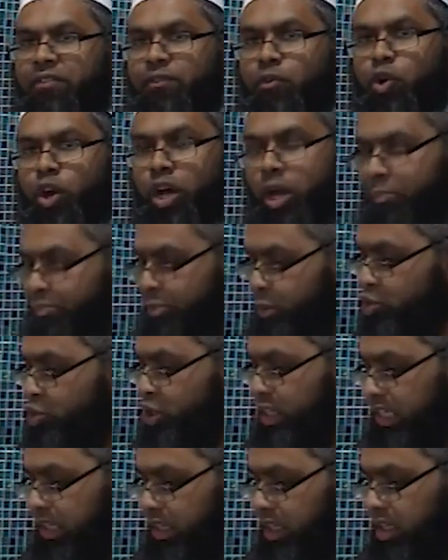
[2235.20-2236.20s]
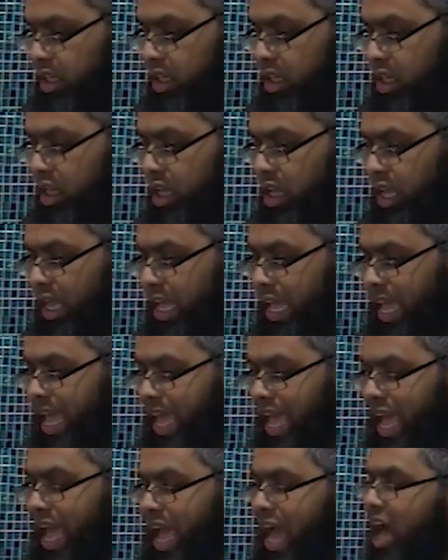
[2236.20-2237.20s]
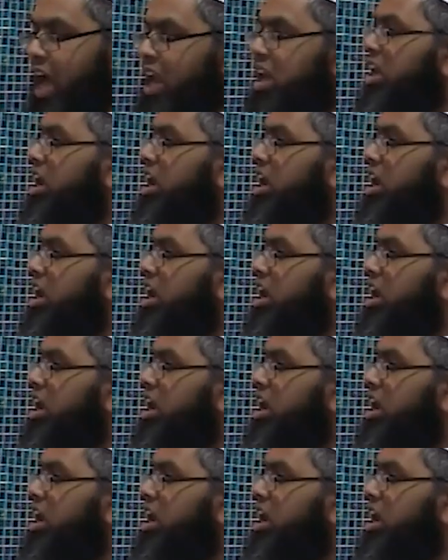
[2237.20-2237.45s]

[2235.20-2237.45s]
for her beauty, and